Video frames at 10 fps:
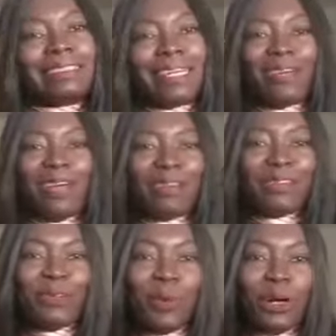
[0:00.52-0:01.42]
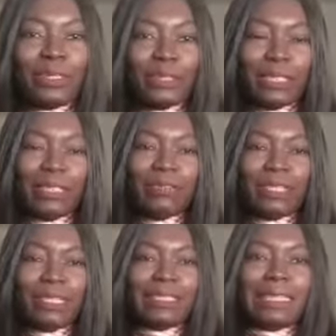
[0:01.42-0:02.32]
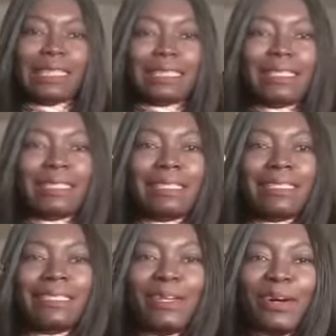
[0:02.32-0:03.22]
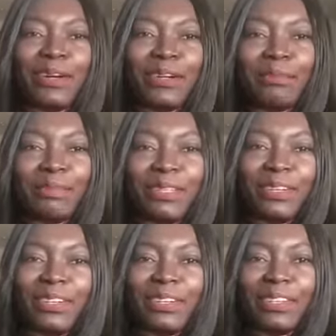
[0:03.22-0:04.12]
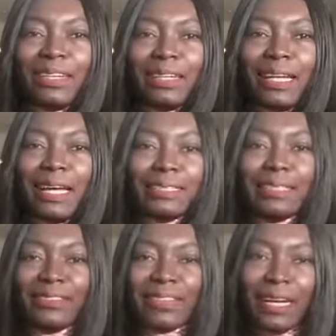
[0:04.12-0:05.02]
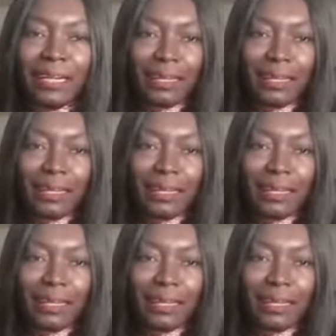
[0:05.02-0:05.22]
Hello everyone, good evening. This is your crypto online diva.